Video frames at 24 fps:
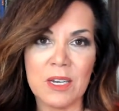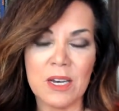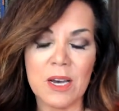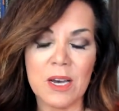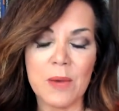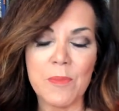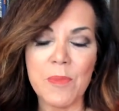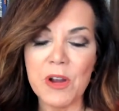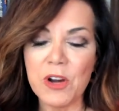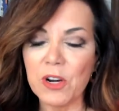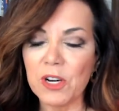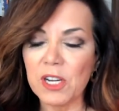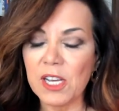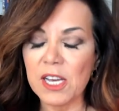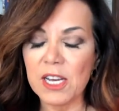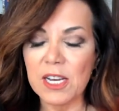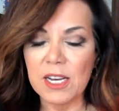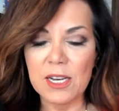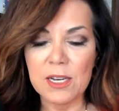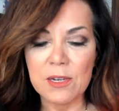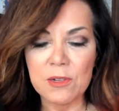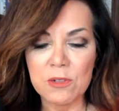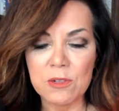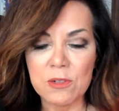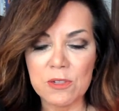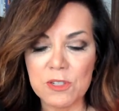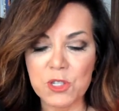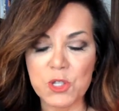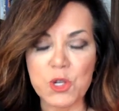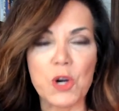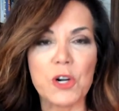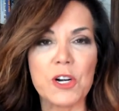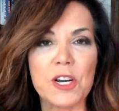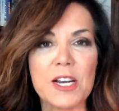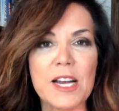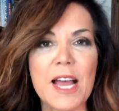America
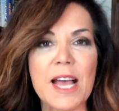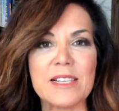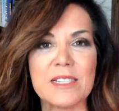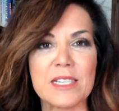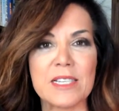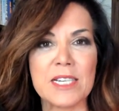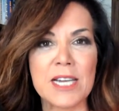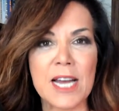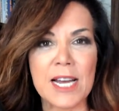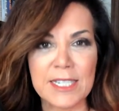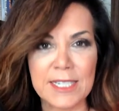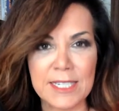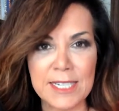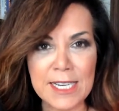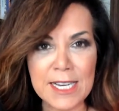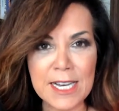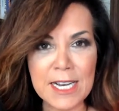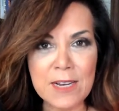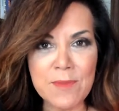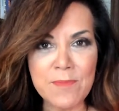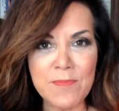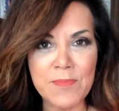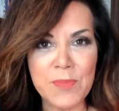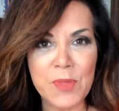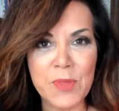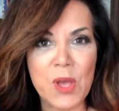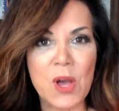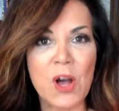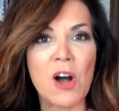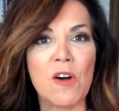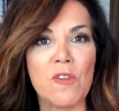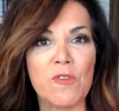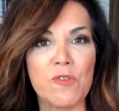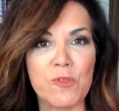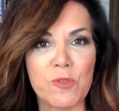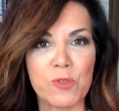started as an idea
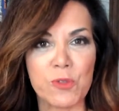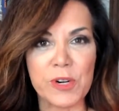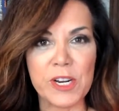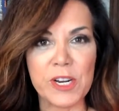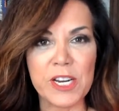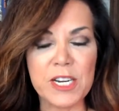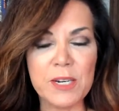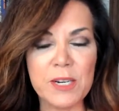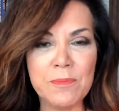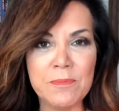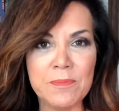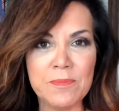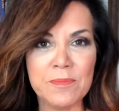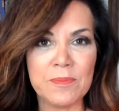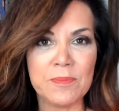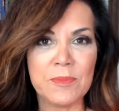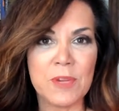of freedom,